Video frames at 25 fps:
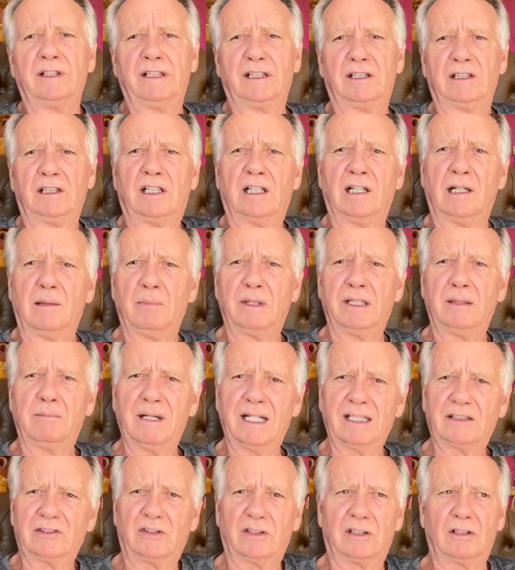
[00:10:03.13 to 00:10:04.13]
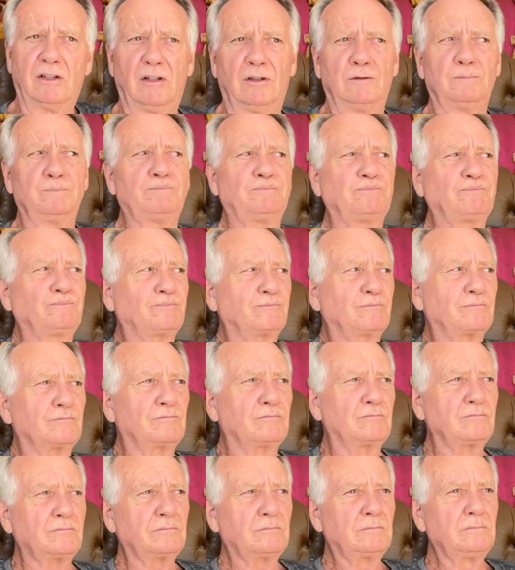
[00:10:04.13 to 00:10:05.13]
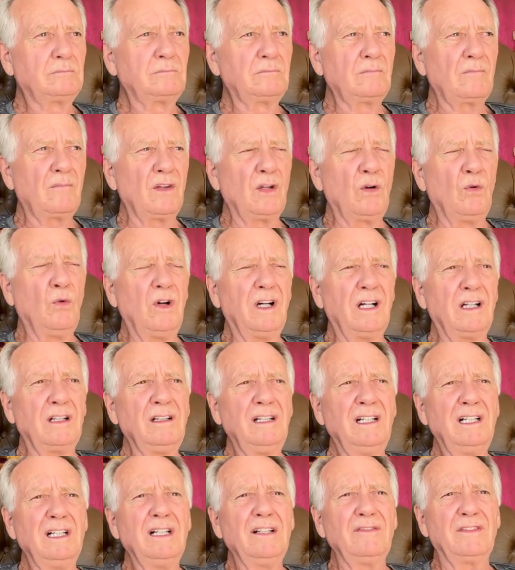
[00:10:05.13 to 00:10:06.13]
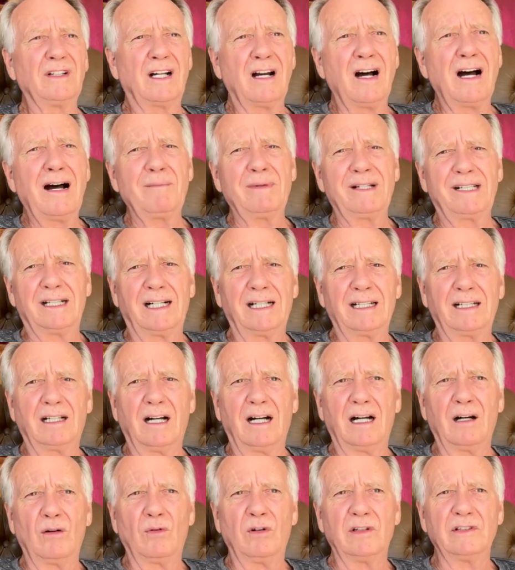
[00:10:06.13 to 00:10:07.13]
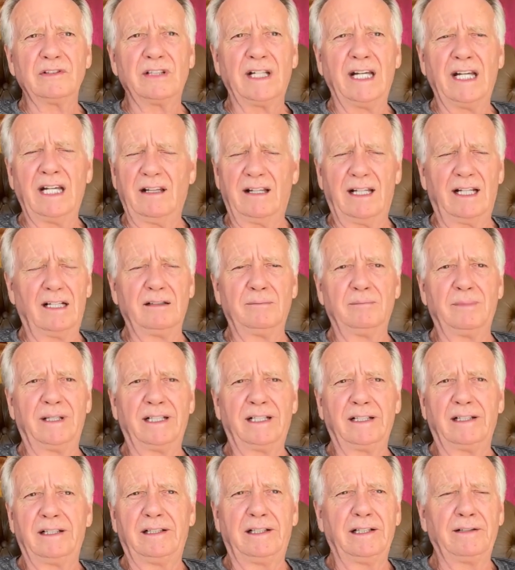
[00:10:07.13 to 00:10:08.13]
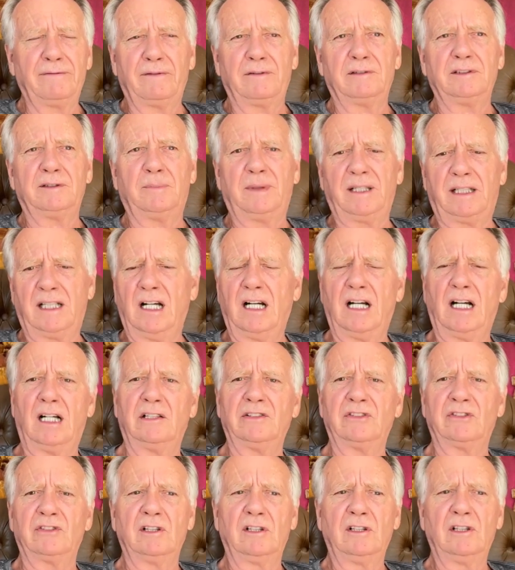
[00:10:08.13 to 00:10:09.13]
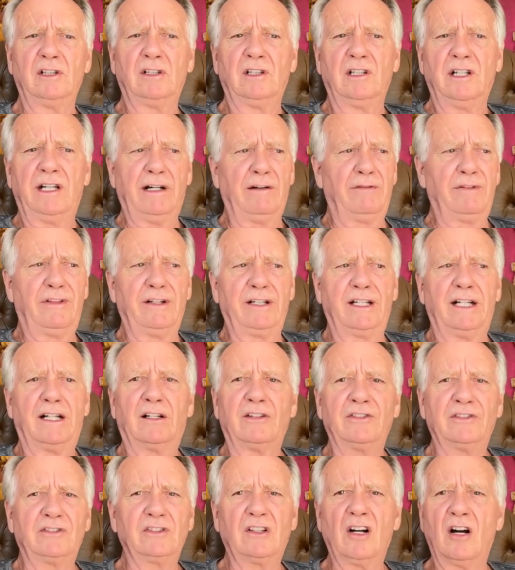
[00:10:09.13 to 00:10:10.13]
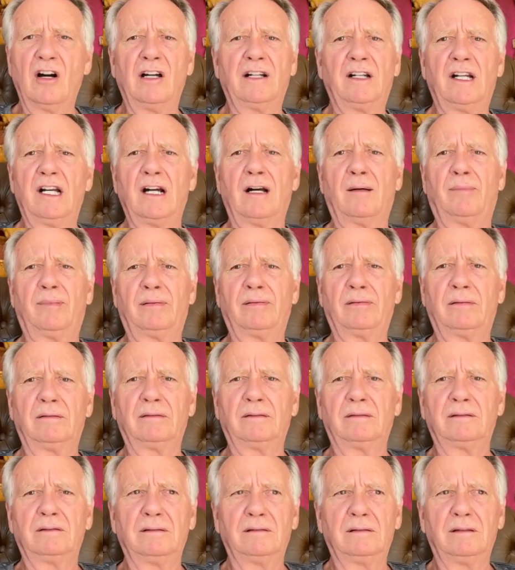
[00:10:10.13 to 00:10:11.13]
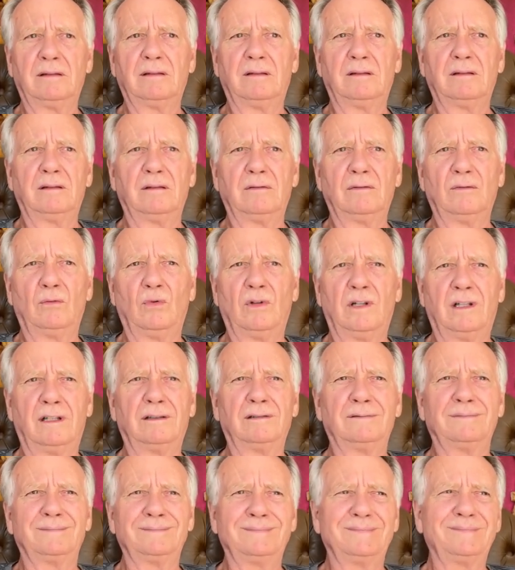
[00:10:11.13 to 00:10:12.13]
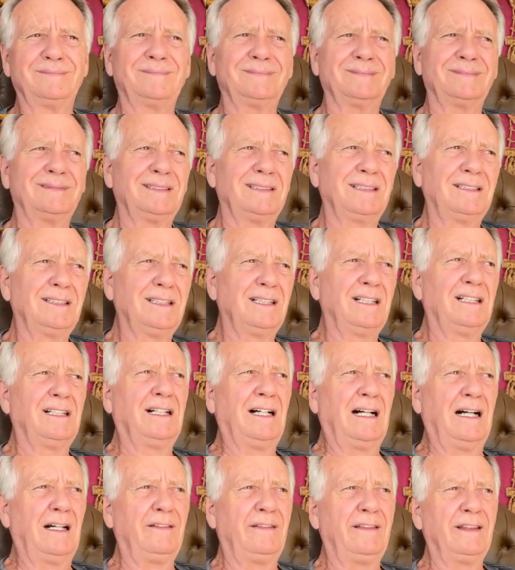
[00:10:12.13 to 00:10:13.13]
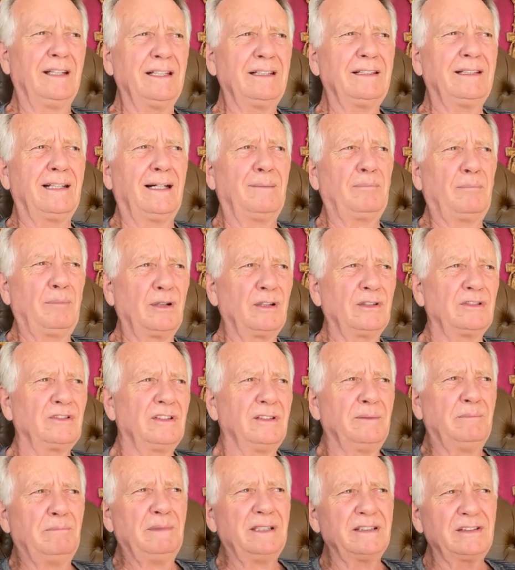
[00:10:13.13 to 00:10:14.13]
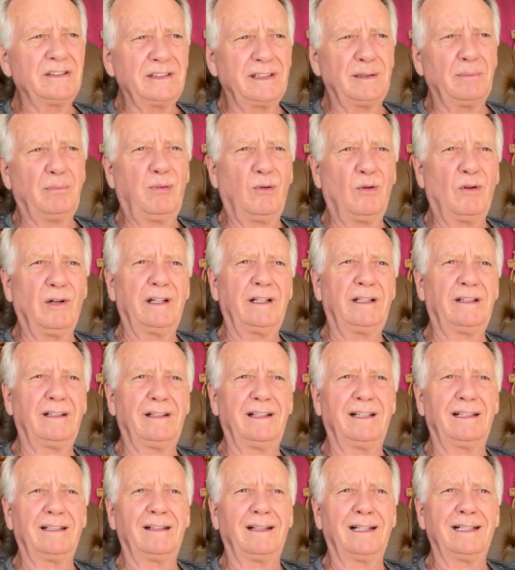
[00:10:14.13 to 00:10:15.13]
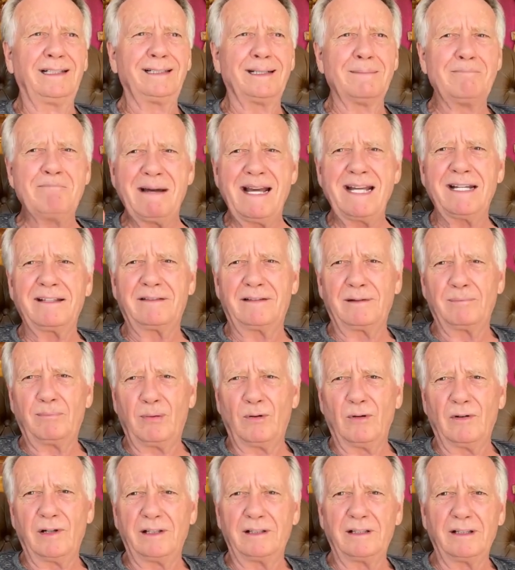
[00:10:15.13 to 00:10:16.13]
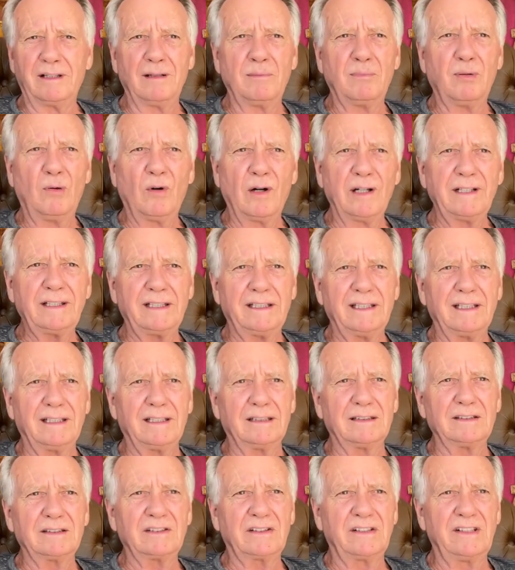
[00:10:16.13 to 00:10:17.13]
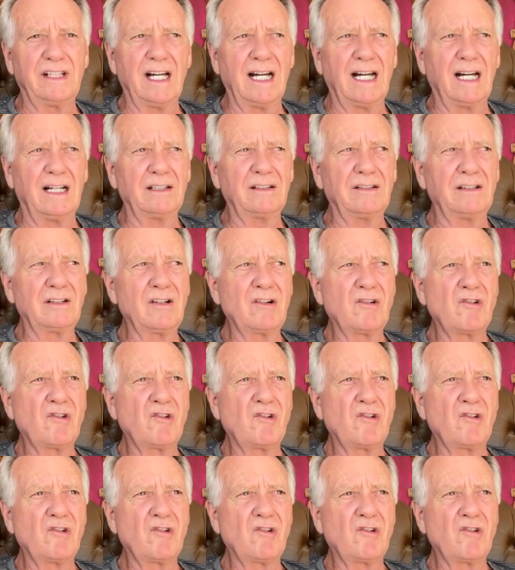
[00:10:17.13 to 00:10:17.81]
income in Mexico. Well, the comment I got was, hey, that doesn't make any difference because everything else has gone up. Well, I think that person missed the point, and I'd like to make the point. And the point is that